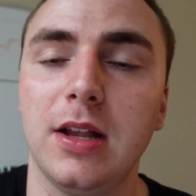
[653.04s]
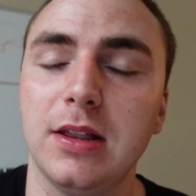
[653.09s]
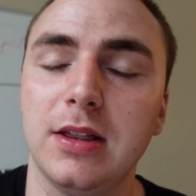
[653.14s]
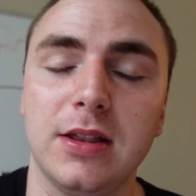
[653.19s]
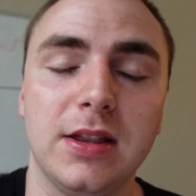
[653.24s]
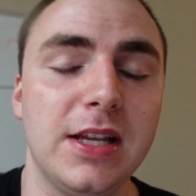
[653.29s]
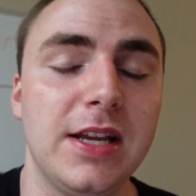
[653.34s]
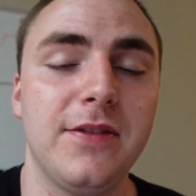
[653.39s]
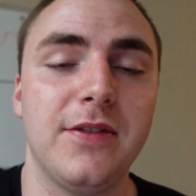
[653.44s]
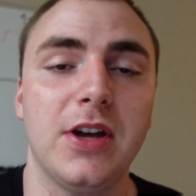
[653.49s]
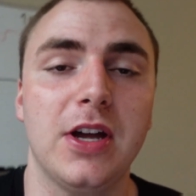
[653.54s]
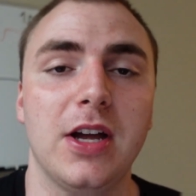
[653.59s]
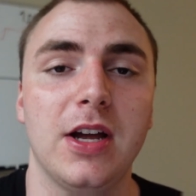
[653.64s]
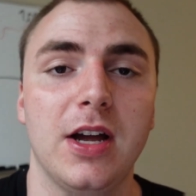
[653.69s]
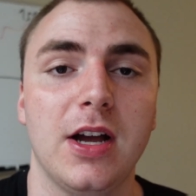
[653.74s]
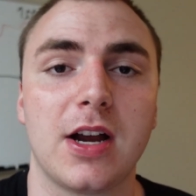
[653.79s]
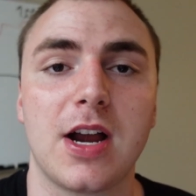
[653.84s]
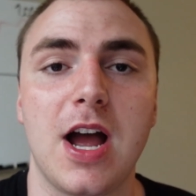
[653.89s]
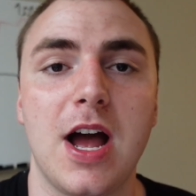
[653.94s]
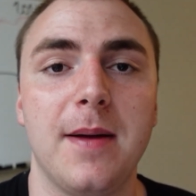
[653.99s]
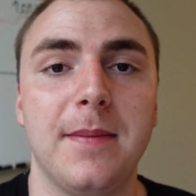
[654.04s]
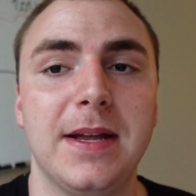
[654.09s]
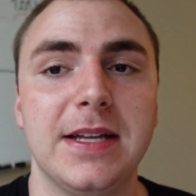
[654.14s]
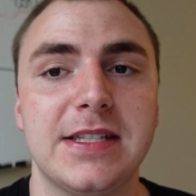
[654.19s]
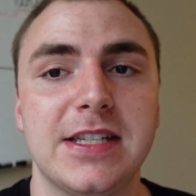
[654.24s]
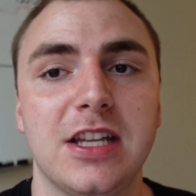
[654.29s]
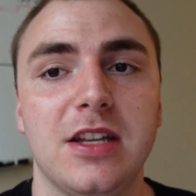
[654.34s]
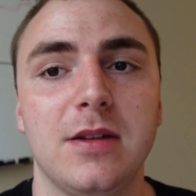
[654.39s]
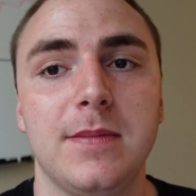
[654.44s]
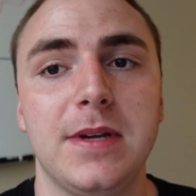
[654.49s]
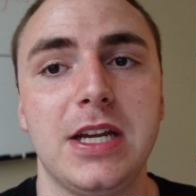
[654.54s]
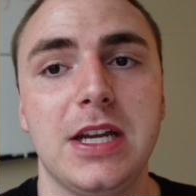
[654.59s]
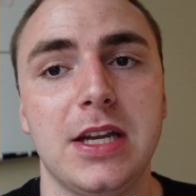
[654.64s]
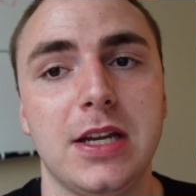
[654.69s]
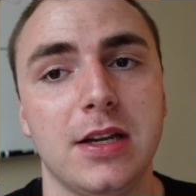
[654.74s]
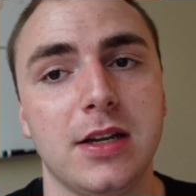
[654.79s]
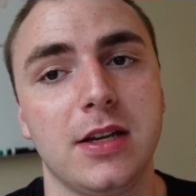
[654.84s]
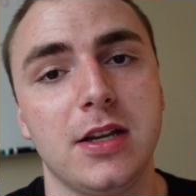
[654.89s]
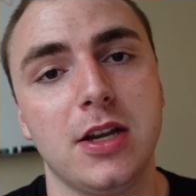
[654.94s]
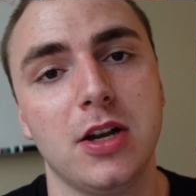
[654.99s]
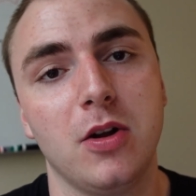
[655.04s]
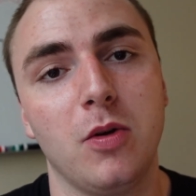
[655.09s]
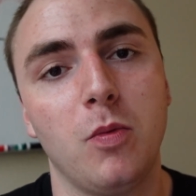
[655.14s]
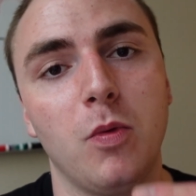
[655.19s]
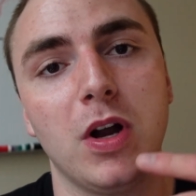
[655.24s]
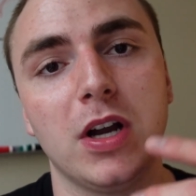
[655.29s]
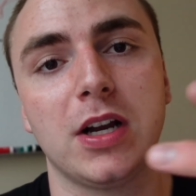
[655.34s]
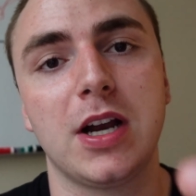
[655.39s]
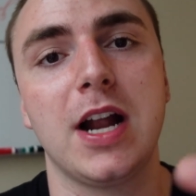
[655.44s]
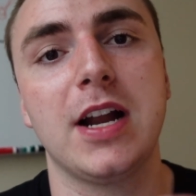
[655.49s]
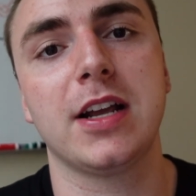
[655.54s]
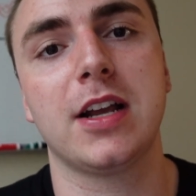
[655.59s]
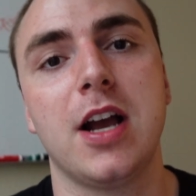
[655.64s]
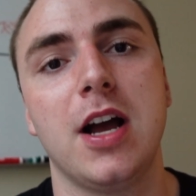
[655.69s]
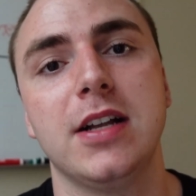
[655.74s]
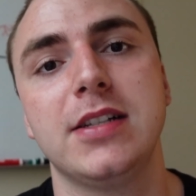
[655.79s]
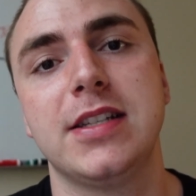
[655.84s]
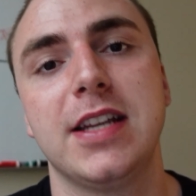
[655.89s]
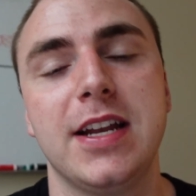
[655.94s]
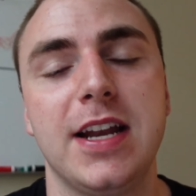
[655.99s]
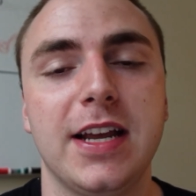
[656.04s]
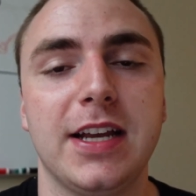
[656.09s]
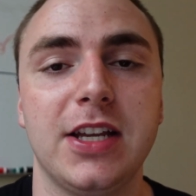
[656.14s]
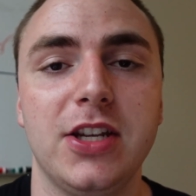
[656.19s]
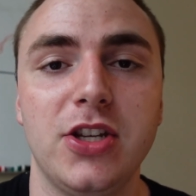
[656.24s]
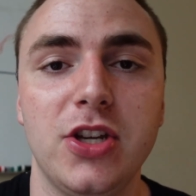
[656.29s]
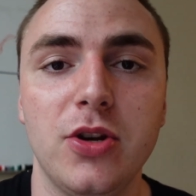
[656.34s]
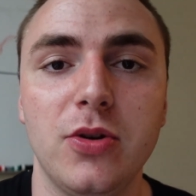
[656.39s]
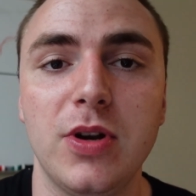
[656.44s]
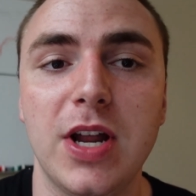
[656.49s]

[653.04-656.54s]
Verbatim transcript: Leave a, a comment telling me, you know, what kind of content I can do